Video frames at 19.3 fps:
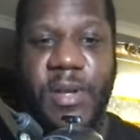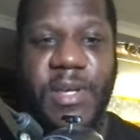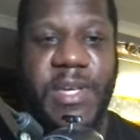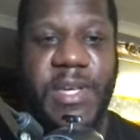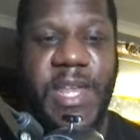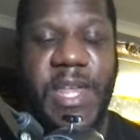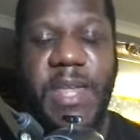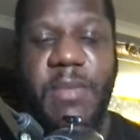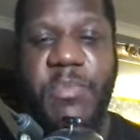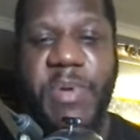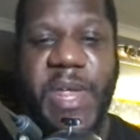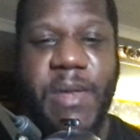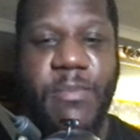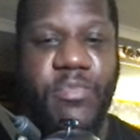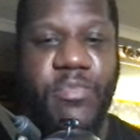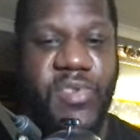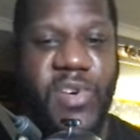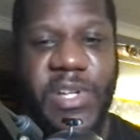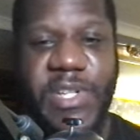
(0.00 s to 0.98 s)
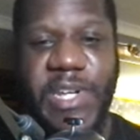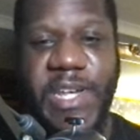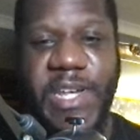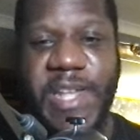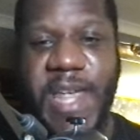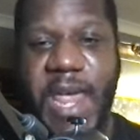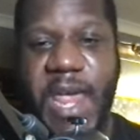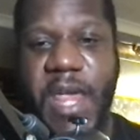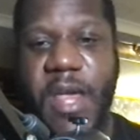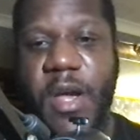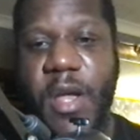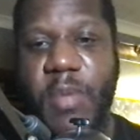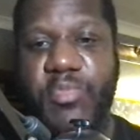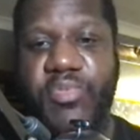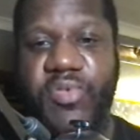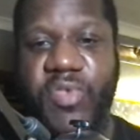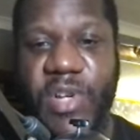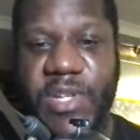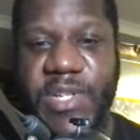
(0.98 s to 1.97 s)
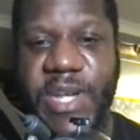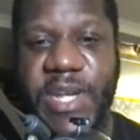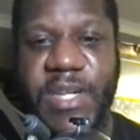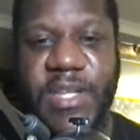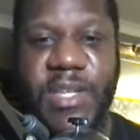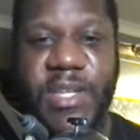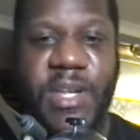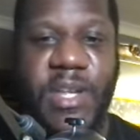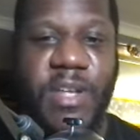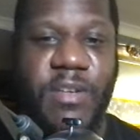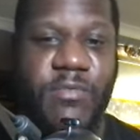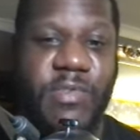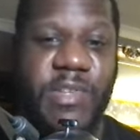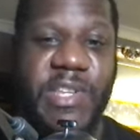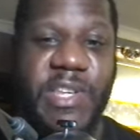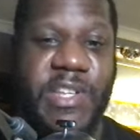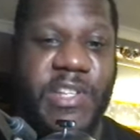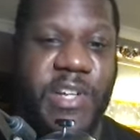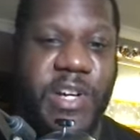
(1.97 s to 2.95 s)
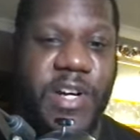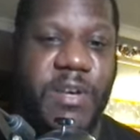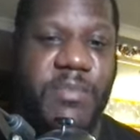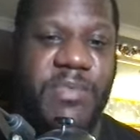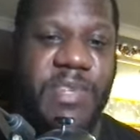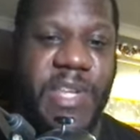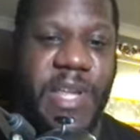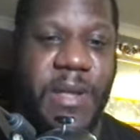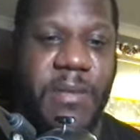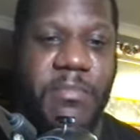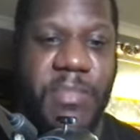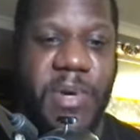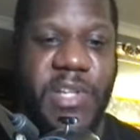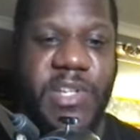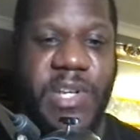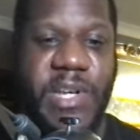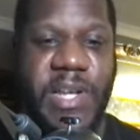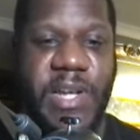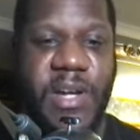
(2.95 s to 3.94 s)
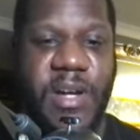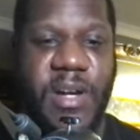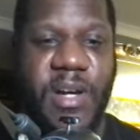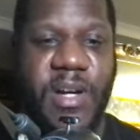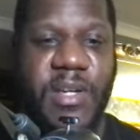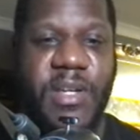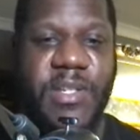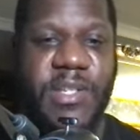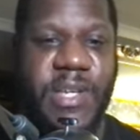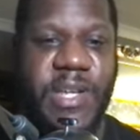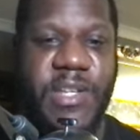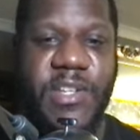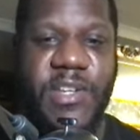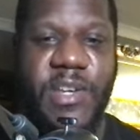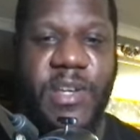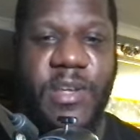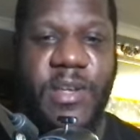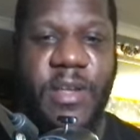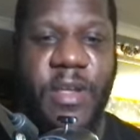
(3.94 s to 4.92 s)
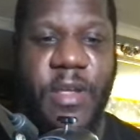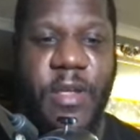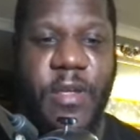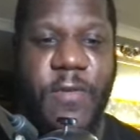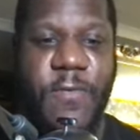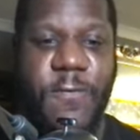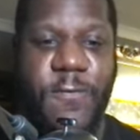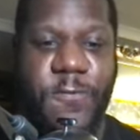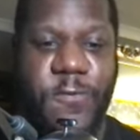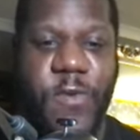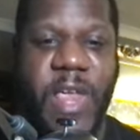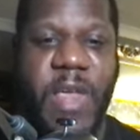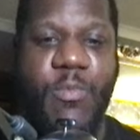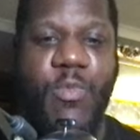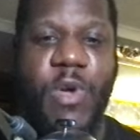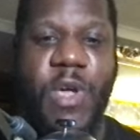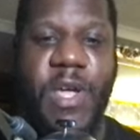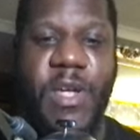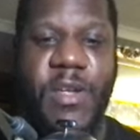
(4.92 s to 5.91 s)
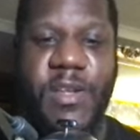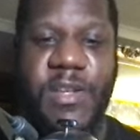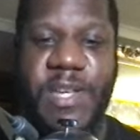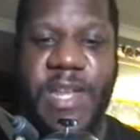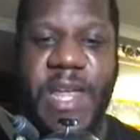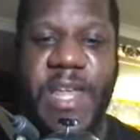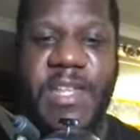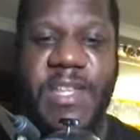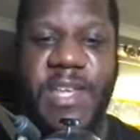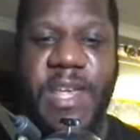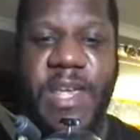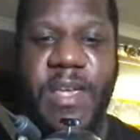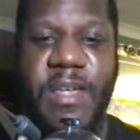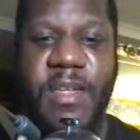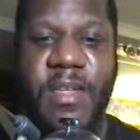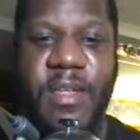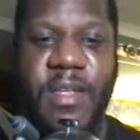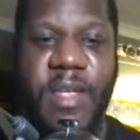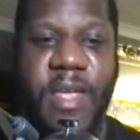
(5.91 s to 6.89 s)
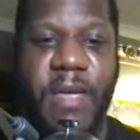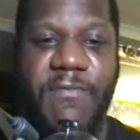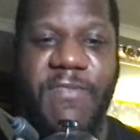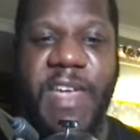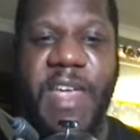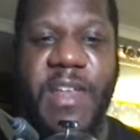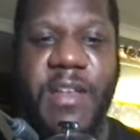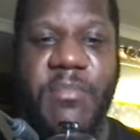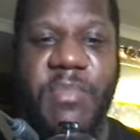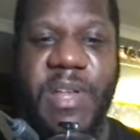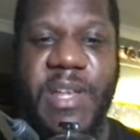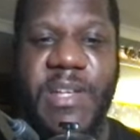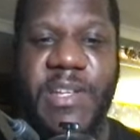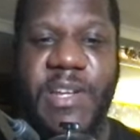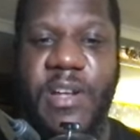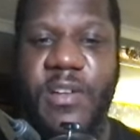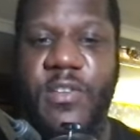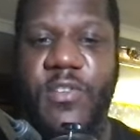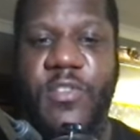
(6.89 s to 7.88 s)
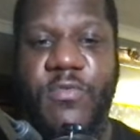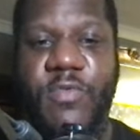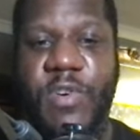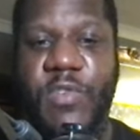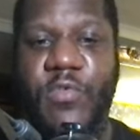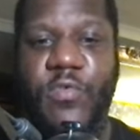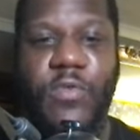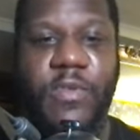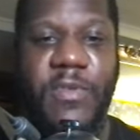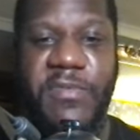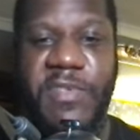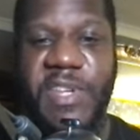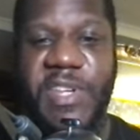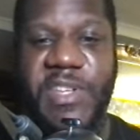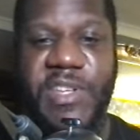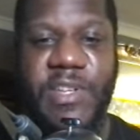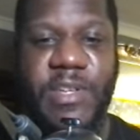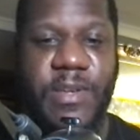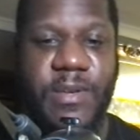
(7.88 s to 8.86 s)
DePIN projects, AI projects. What's this? OpSec modular architecture framework, data availability. I don't know what all of these